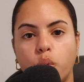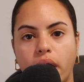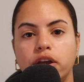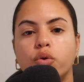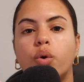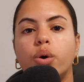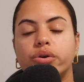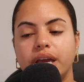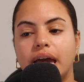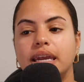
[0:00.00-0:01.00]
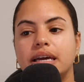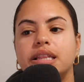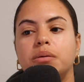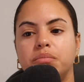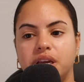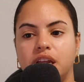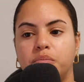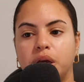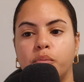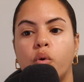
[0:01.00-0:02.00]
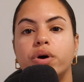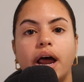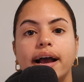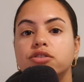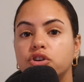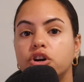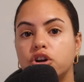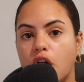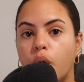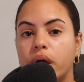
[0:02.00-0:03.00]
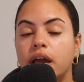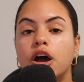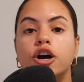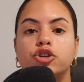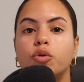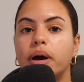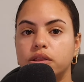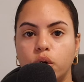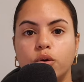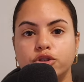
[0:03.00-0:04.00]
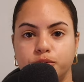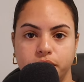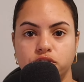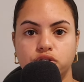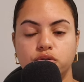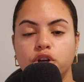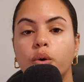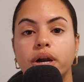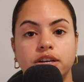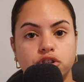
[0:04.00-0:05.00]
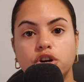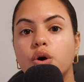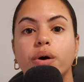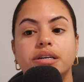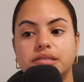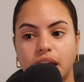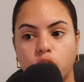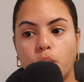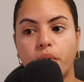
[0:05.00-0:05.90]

way. You're organically meeting people. When I started going to my local spin studio, when I started going to Cycle